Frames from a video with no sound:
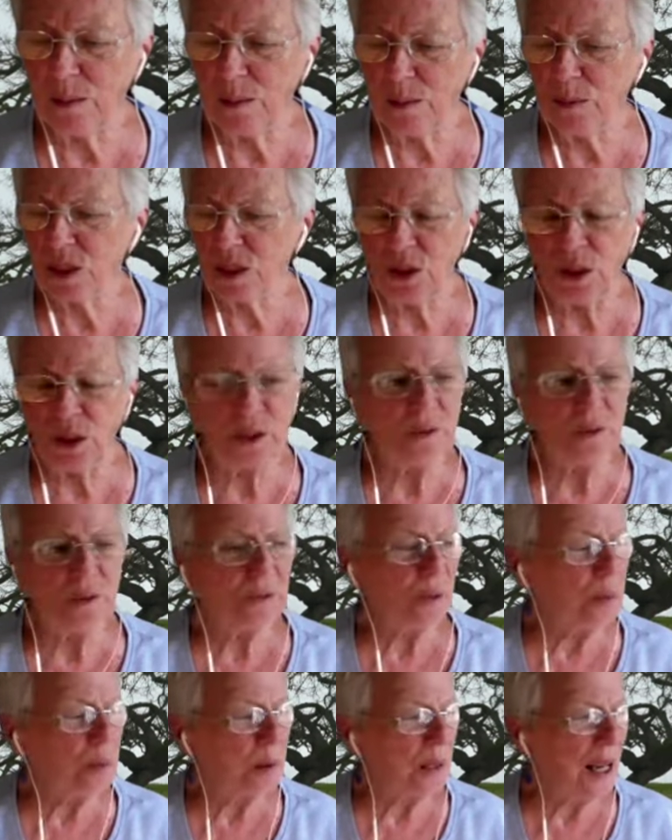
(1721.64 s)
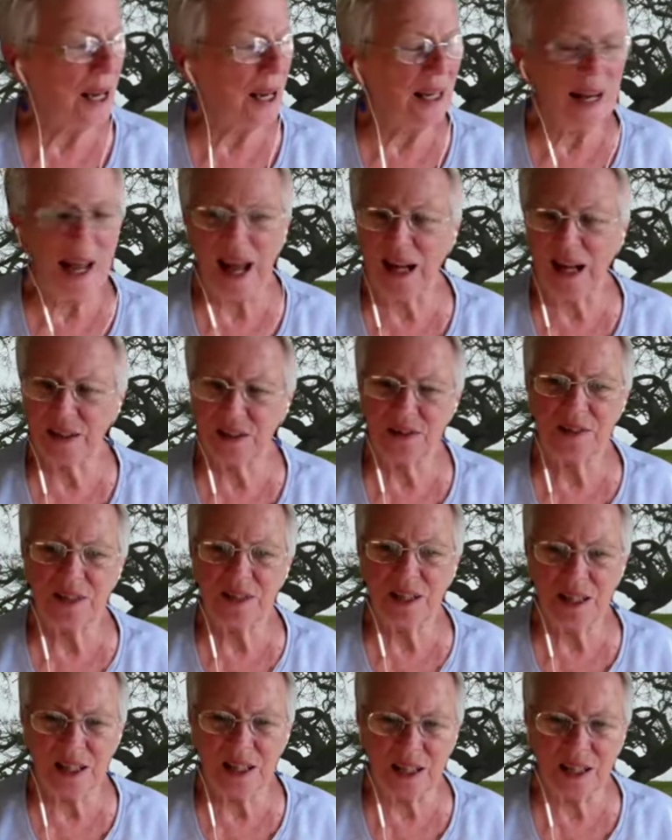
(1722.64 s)
just looking for plain how to
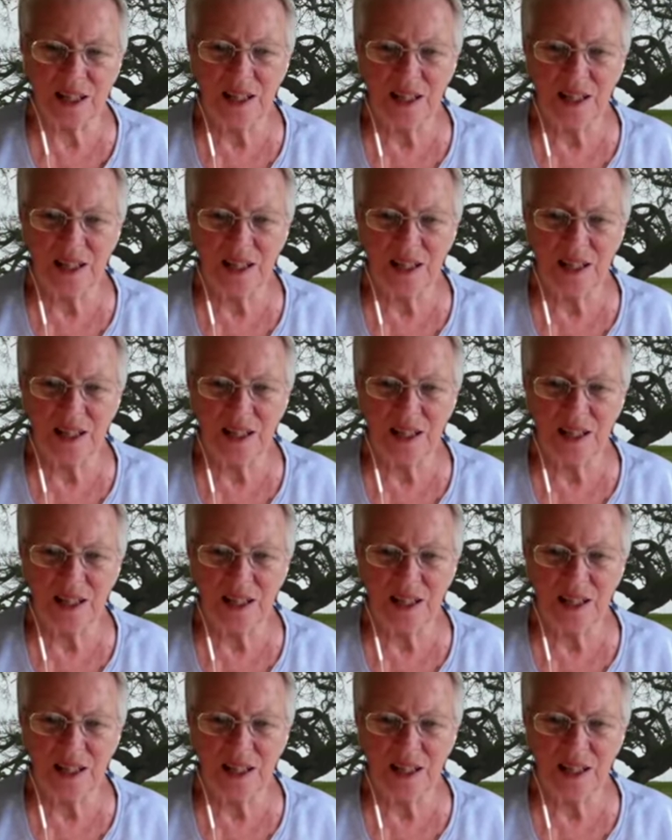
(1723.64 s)
think.